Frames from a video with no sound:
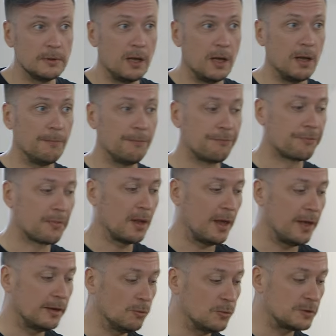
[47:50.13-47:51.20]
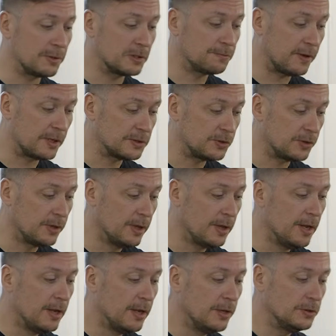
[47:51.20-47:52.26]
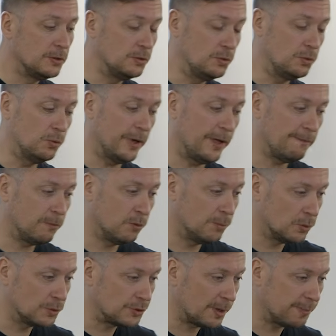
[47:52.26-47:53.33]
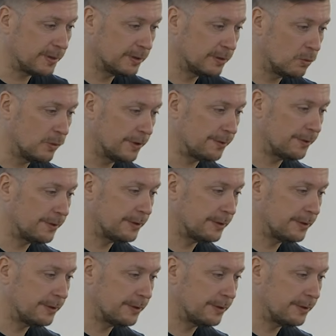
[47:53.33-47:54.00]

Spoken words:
and it was much faster to do a full bootstrap with.